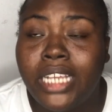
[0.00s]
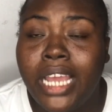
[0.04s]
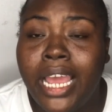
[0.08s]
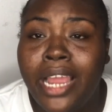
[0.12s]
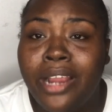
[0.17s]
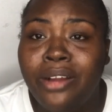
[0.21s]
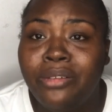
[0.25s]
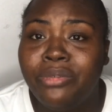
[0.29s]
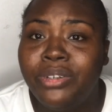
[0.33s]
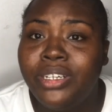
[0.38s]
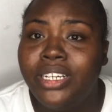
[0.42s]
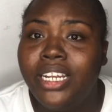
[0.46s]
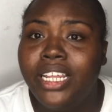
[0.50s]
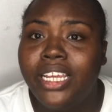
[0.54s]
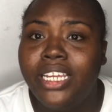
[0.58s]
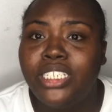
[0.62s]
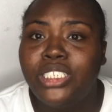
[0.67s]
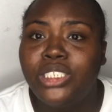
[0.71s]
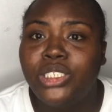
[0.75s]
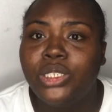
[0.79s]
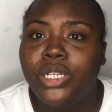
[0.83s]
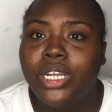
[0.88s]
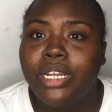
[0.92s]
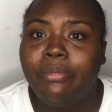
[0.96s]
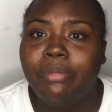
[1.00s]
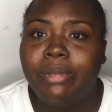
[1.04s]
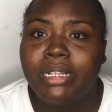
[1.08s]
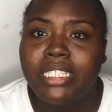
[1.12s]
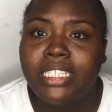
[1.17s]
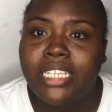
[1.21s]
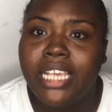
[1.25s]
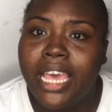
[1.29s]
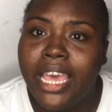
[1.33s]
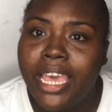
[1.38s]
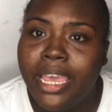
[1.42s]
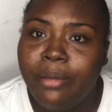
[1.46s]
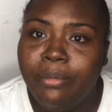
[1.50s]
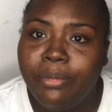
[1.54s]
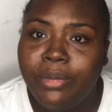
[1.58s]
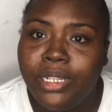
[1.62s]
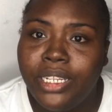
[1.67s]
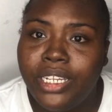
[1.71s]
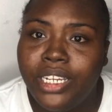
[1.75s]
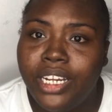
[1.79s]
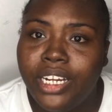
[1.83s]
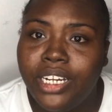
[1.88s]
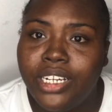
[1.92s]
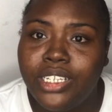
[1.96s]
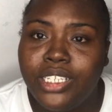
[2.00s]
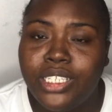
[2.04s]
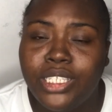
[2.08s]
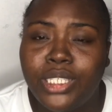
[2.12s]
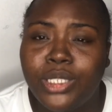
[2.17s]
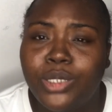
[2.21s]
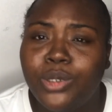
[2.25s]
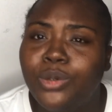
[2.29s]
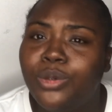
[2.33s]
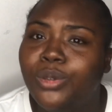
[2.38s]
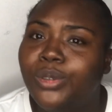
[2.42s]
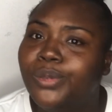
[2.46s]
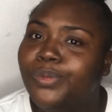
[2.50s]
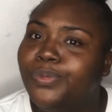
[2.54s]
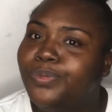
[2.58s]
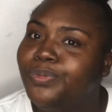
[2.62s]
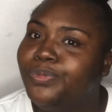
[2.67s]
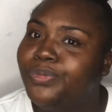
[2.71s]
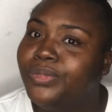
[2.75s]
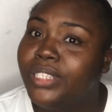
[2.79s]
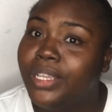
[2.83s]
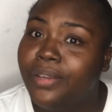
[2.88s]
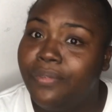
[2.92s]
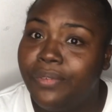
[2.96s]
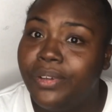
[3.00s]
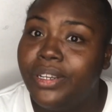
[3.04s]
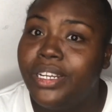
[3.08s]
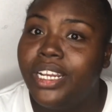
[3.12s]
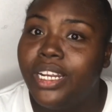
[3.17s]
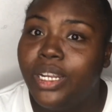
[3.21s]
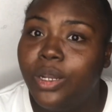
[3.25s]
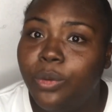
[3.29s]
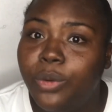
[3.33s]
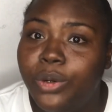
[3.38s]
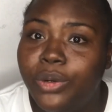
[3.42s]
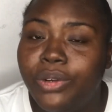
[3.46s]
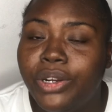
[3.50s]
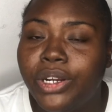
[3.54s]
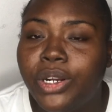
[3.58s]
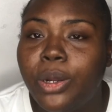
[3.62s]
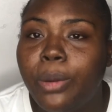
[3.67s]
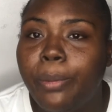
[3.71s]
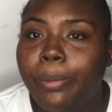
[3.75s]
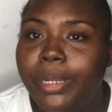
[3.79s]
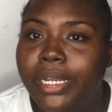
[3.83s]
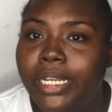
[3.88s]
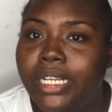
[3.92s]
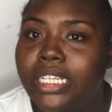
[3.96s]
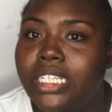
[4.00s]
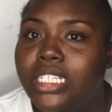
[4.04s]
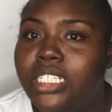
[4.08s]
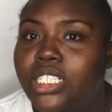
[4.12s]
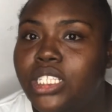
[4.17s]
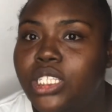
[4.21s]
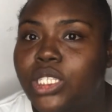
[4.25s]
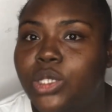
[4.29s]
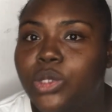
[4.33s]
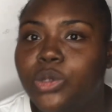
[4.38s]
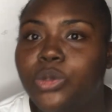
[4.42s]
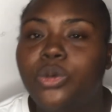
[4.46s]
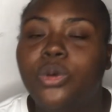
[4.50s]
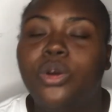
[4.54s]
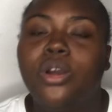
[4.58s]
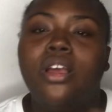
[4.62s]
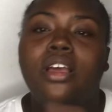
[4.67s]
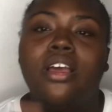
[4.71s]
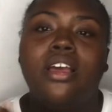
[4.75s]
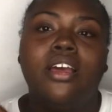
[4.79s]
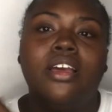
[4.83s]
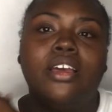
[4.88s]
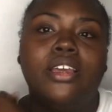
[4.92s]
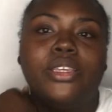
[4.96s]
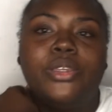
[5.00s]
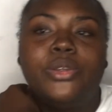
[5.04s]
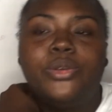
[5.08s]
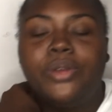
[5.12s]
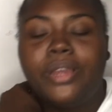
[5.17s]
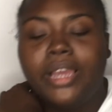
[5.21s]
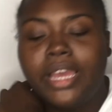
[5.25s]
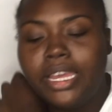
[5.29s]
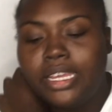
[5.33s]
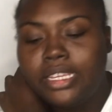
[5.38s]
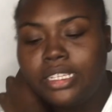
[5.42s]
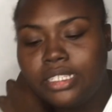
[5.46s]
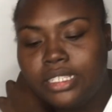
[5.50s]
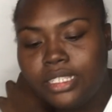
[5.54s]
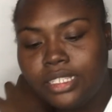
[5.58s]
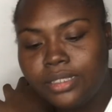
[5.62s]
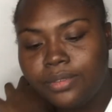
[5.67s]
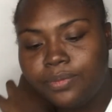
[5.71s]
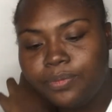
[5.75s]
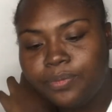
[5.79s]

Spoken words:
I really enjoyed my time there, so definitely would recommend it to you guys.